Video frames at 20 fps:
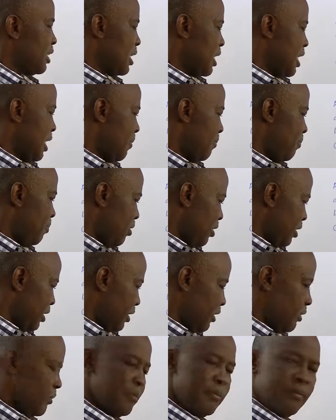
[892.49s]
the bond.
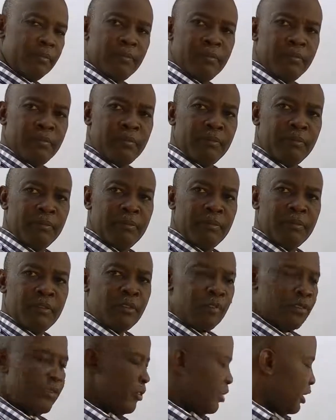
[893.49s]

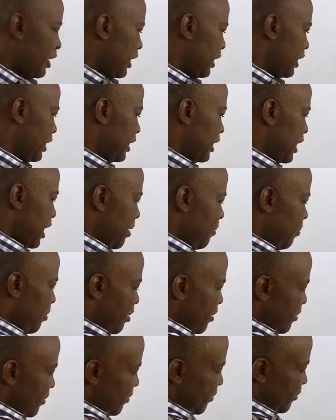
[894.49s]
For example,